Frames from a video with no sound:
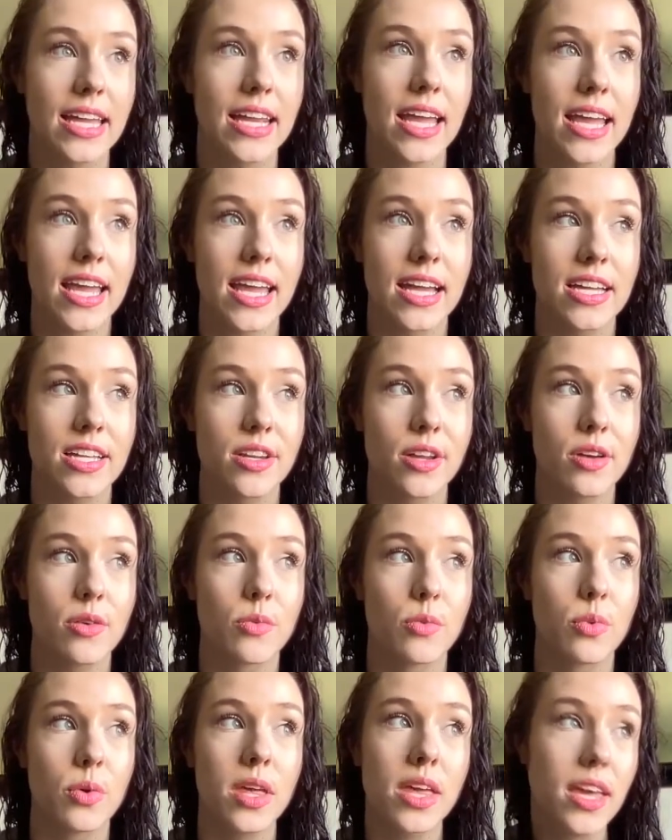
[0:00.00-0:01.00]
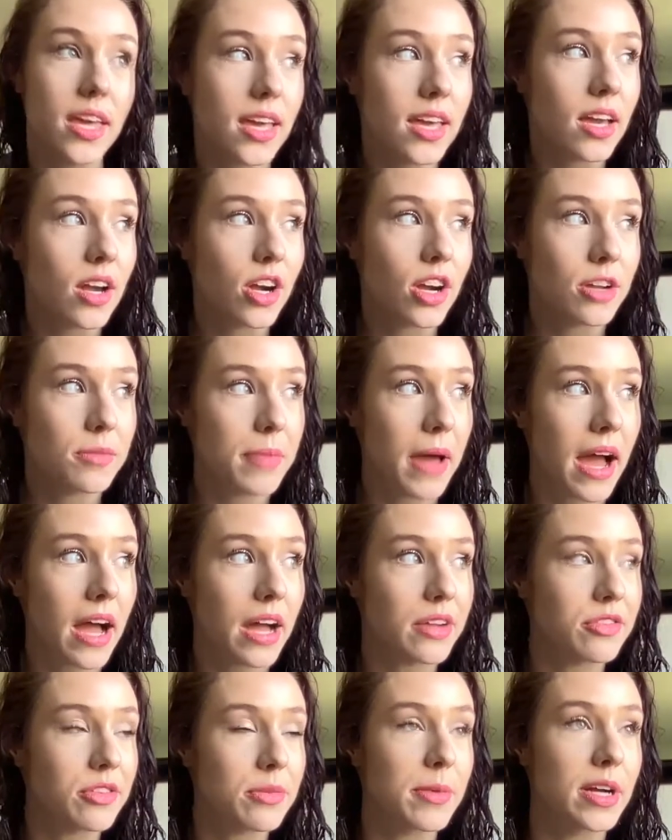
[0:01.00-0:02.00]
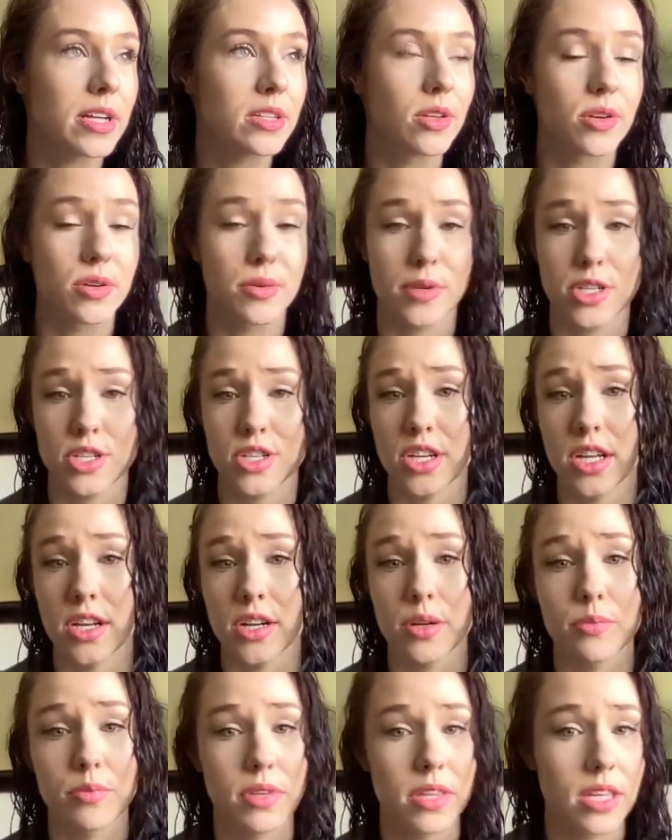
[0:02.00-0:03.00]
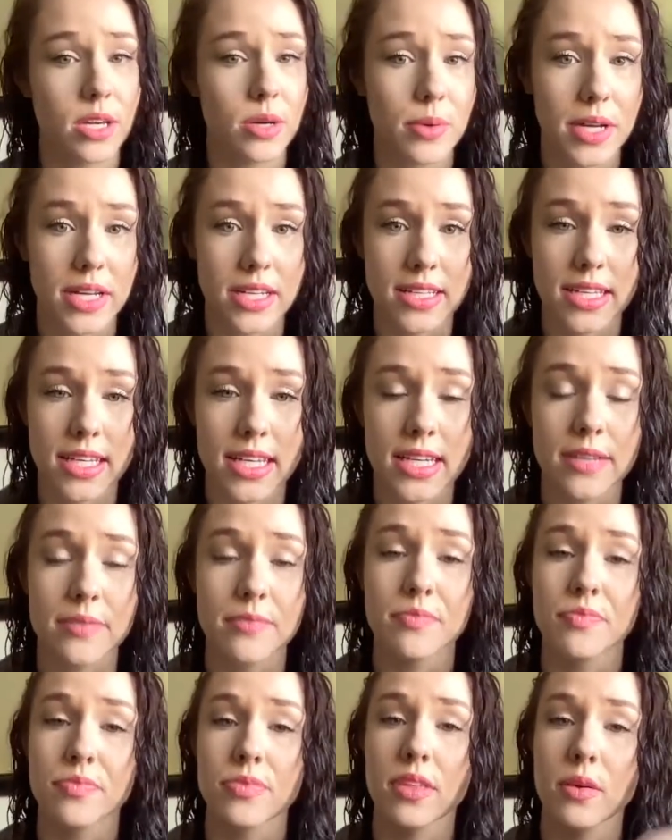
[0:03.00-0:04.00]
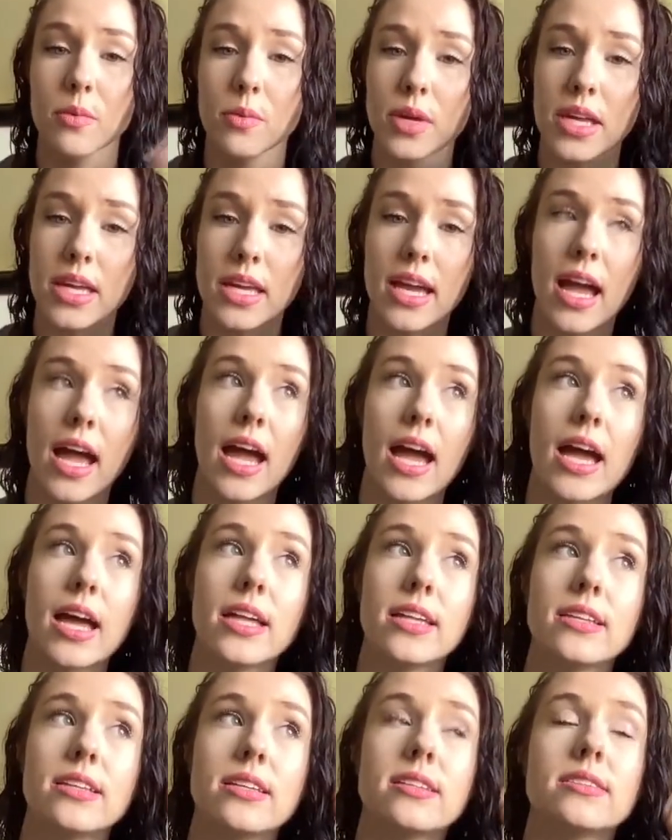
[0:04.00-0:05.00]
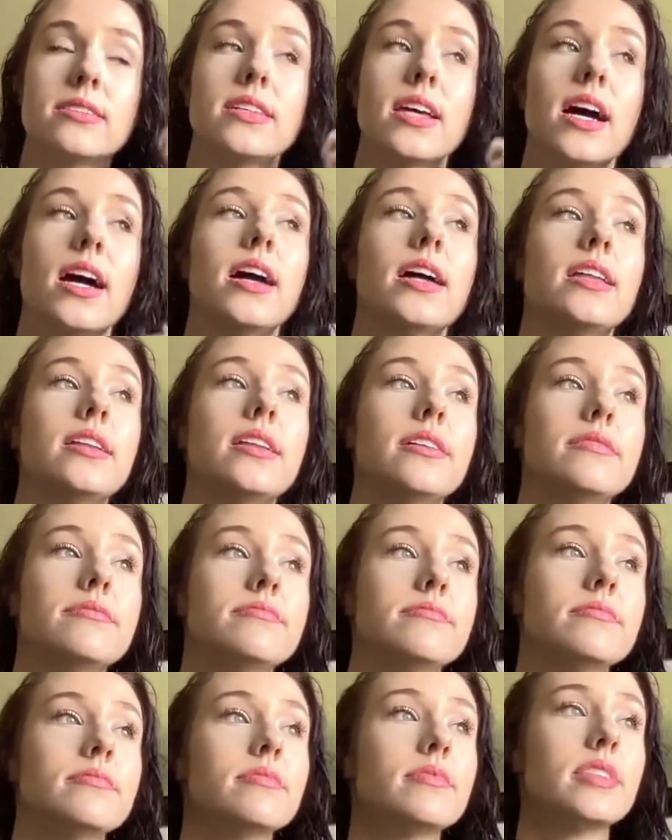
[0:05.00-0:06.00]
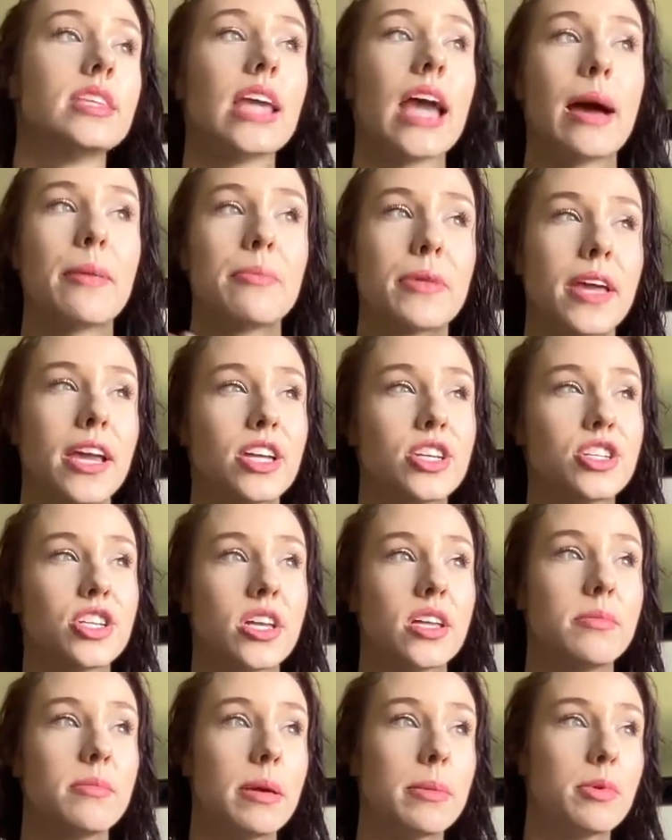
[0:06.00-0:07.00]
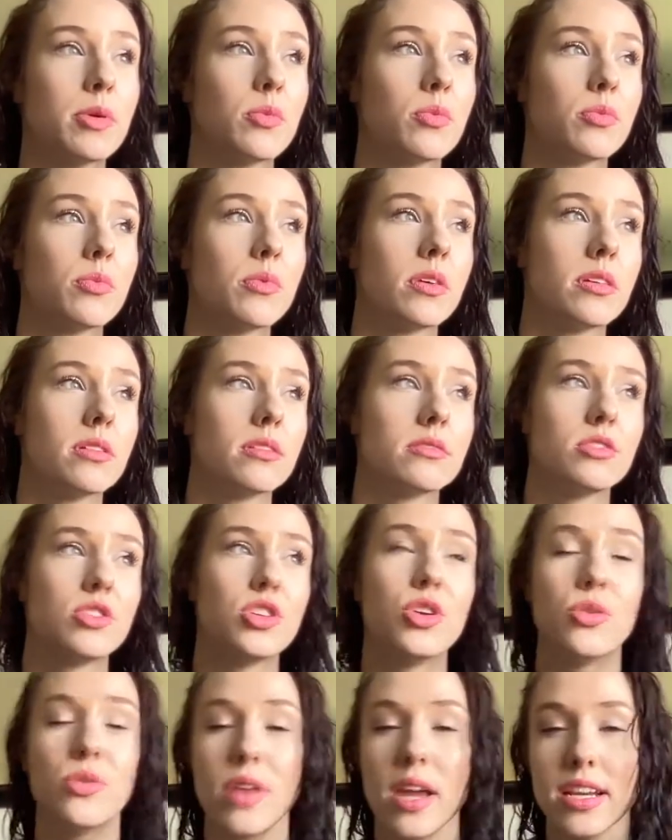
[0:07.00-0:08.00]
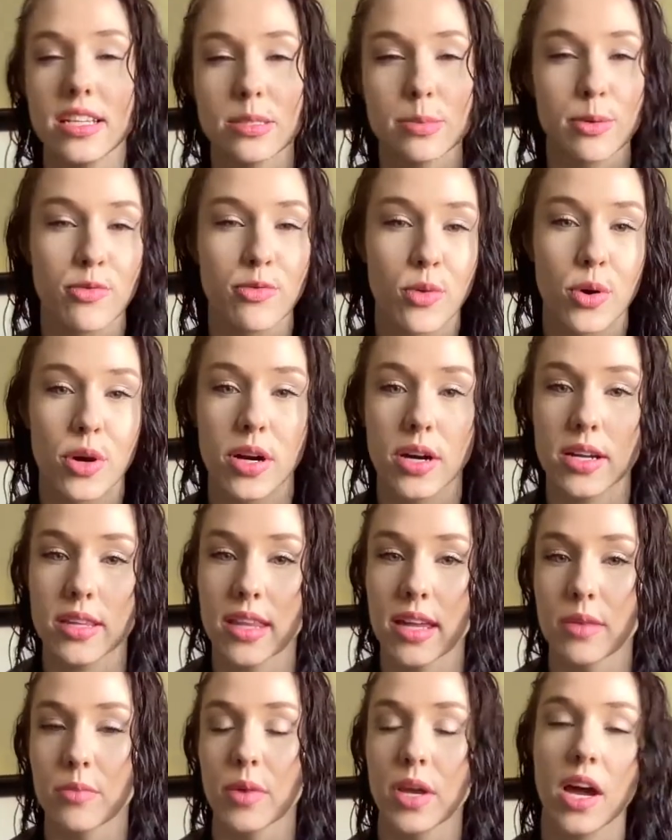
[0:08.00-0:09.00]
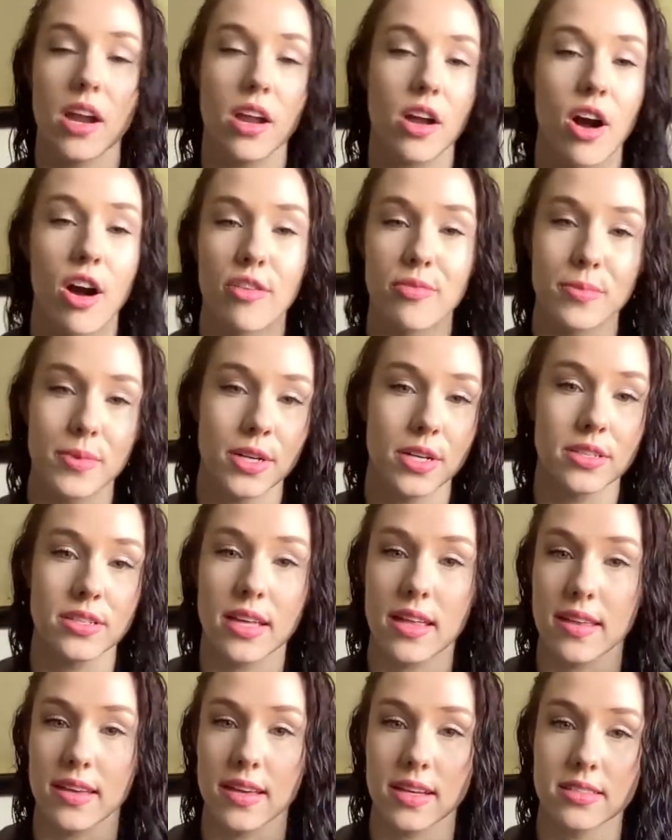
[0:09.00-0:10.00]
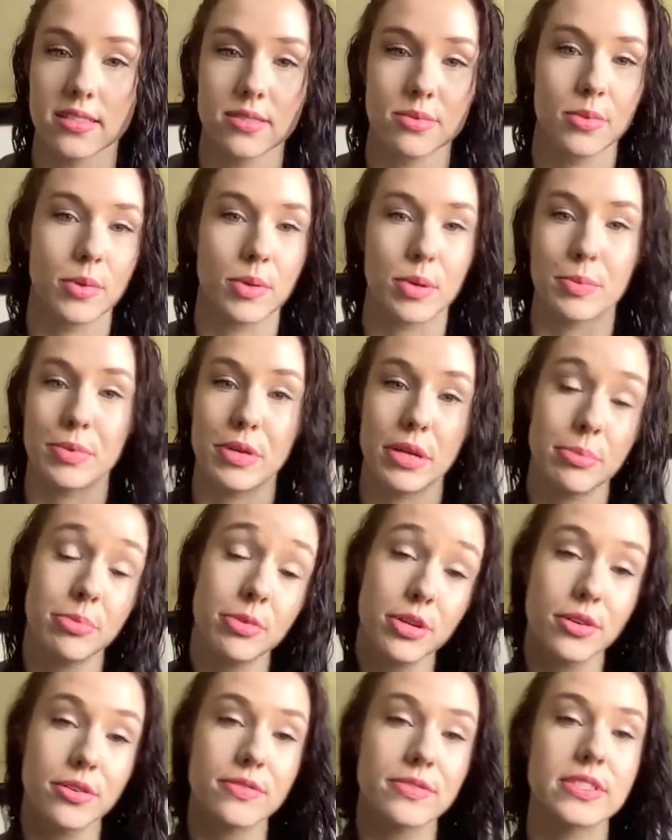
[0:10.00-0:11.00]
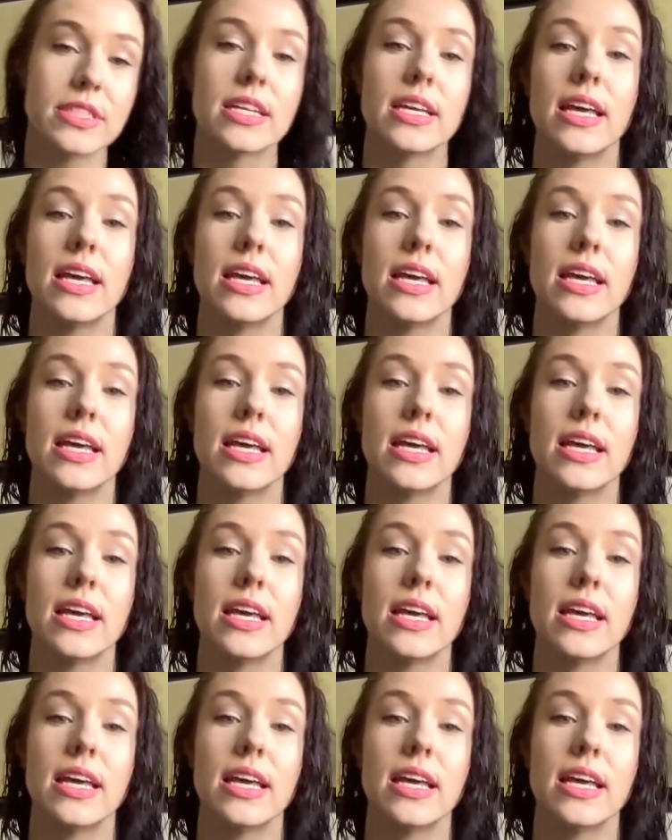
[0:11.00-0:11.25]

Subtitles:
And we heard back from our loan originator really quickly. We had done the application maybe 2 days before, and then we got a call from her telling us we were pre-approved.